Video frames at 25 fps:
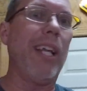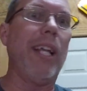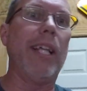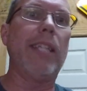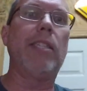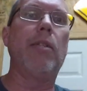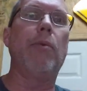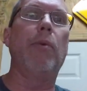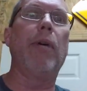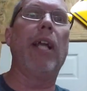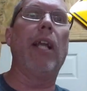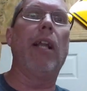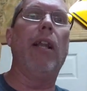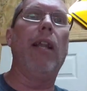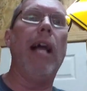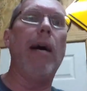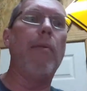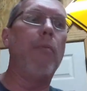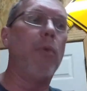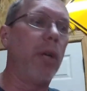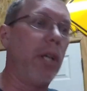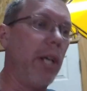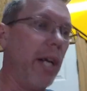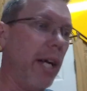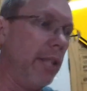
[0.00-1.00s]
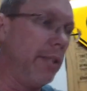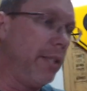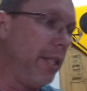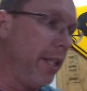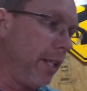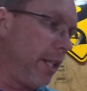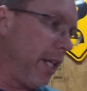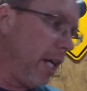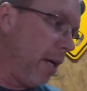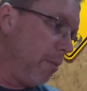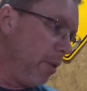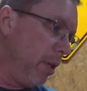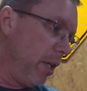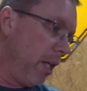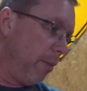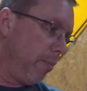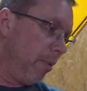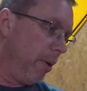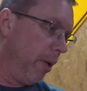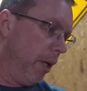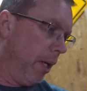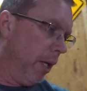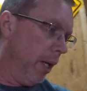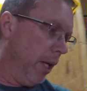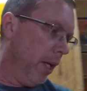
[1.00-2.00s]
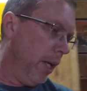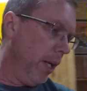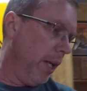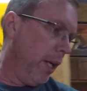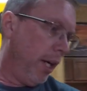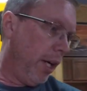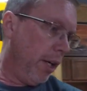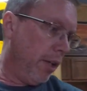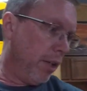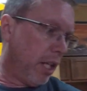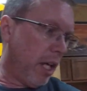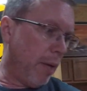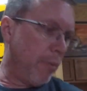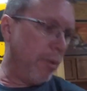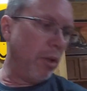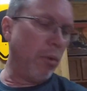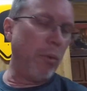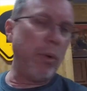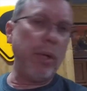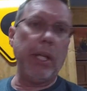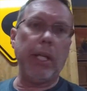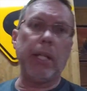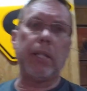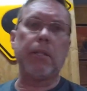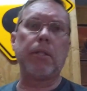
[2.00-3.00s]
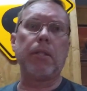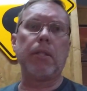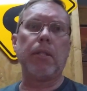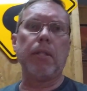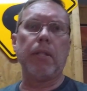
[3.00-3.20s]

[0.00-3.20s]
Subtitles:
like I said, we got a lot more content coming up here in the coming weeks.